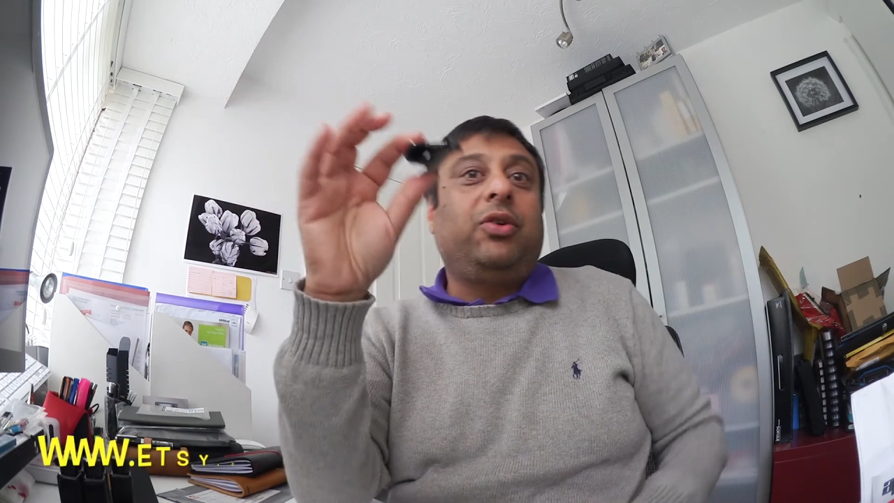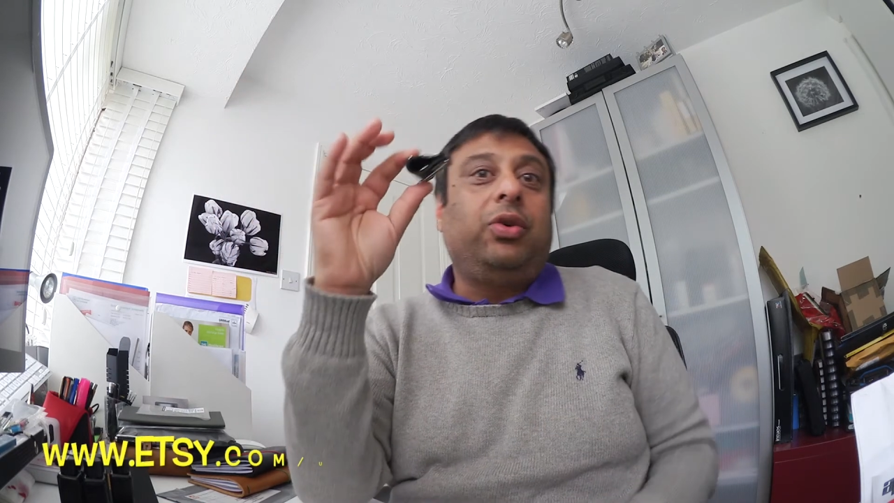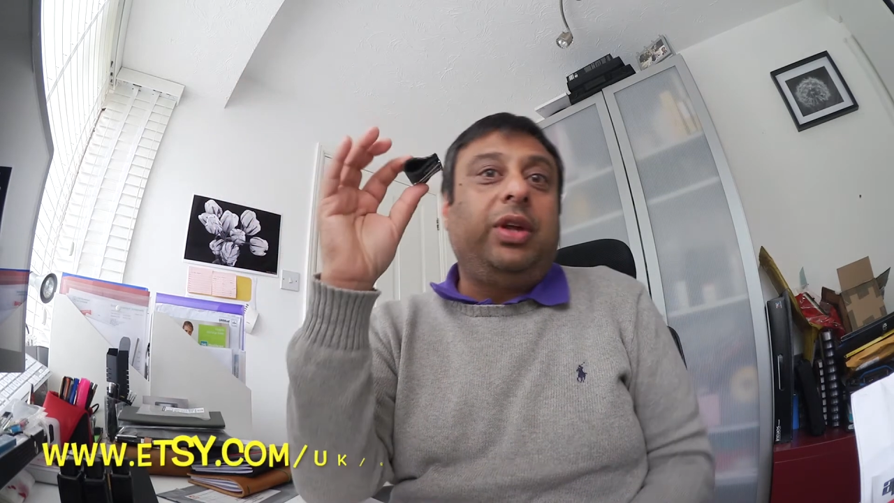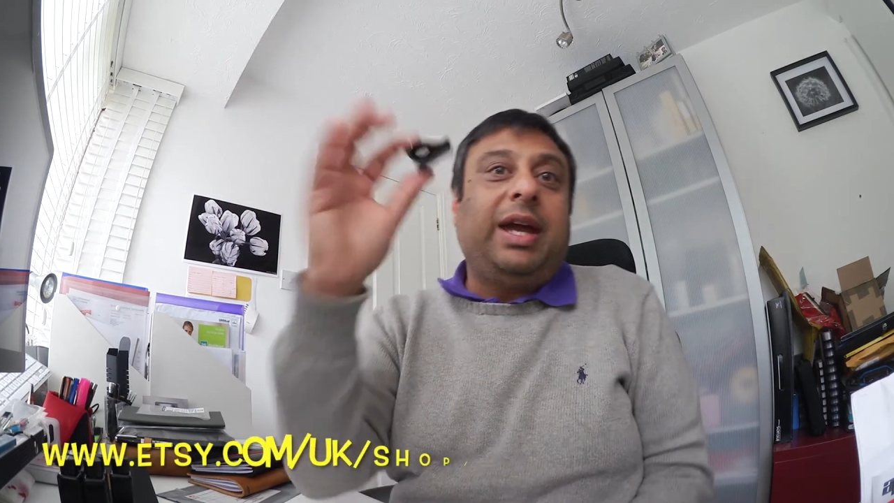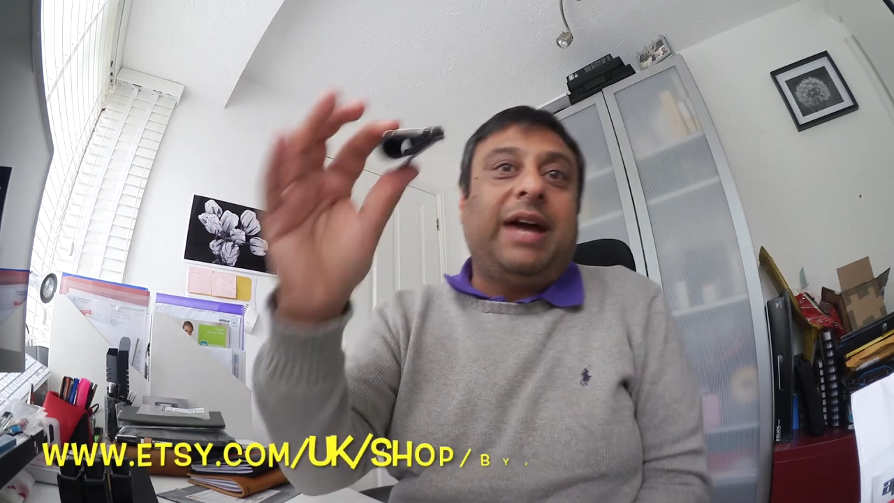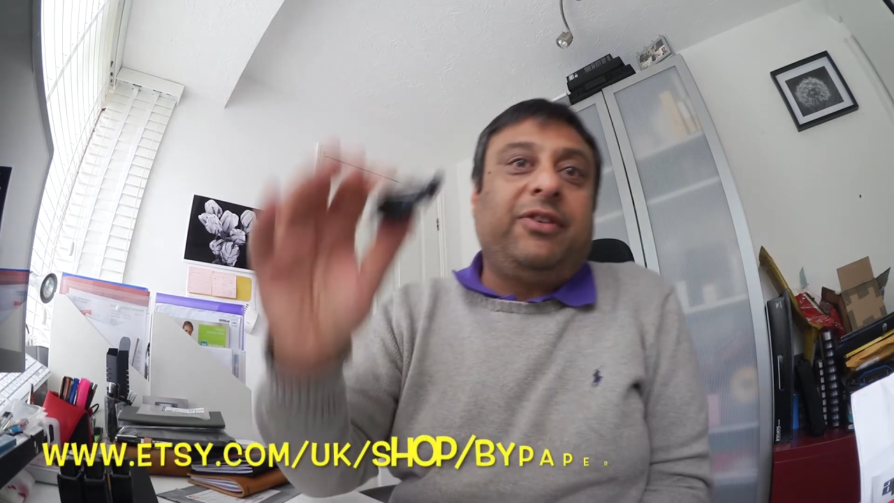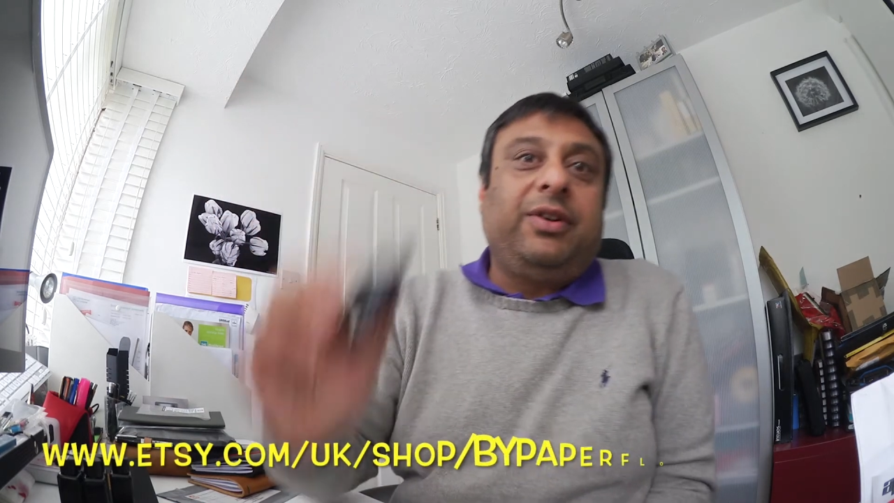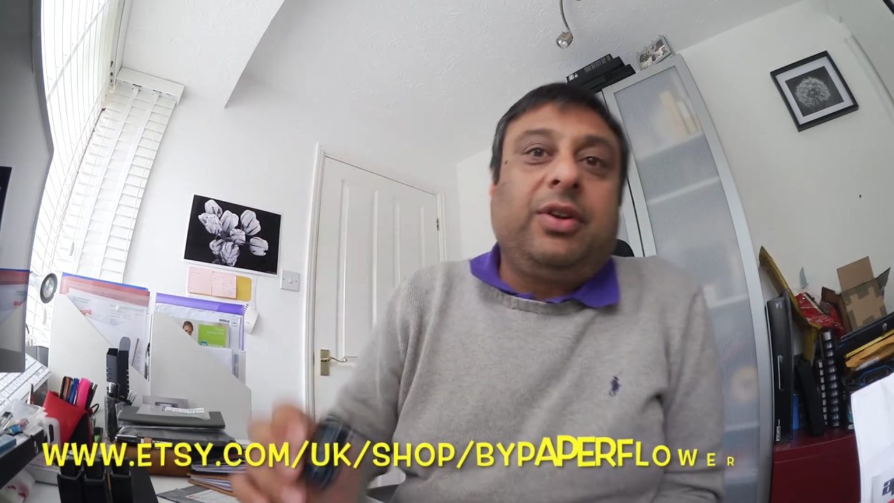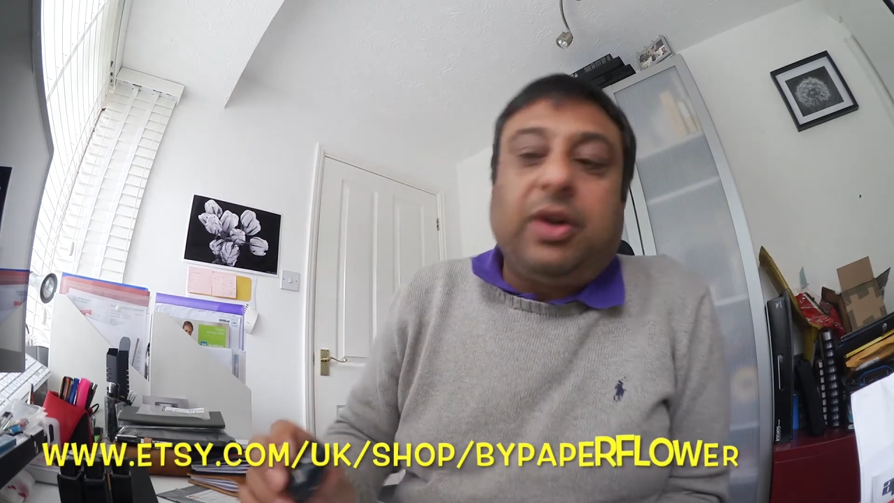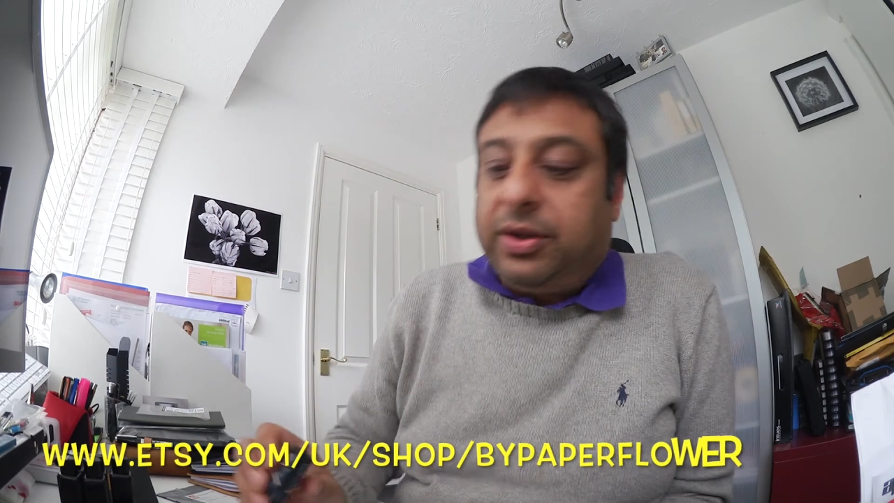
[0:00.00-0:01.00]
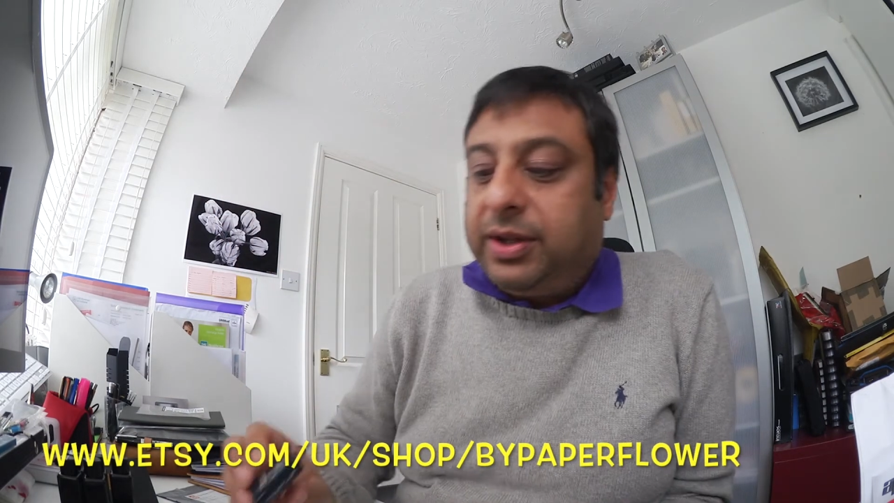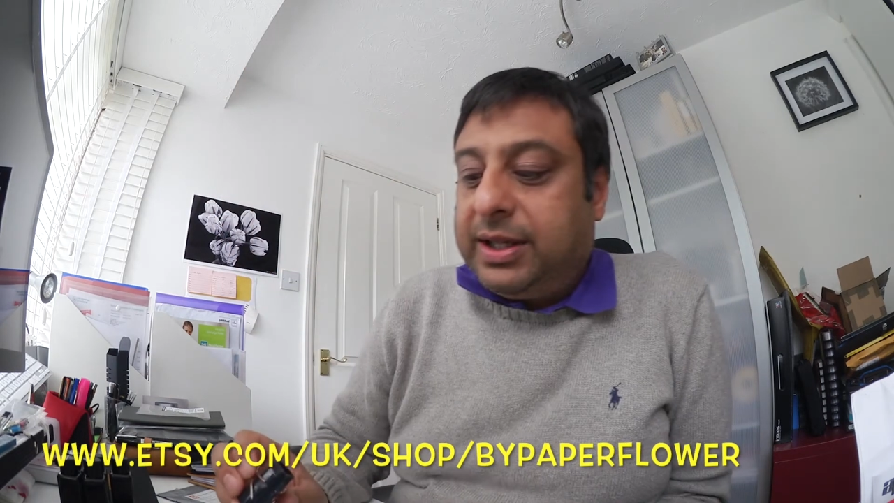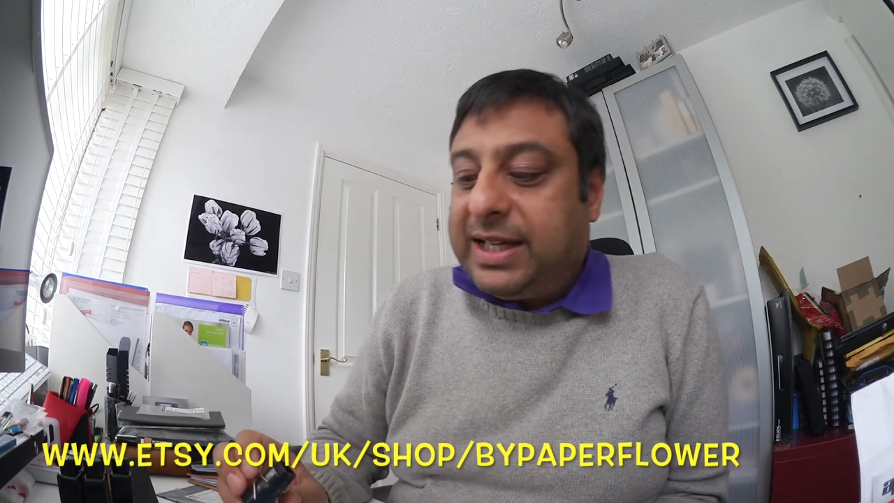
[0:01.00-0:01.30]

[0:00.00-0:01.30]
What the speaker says: or you haven't got the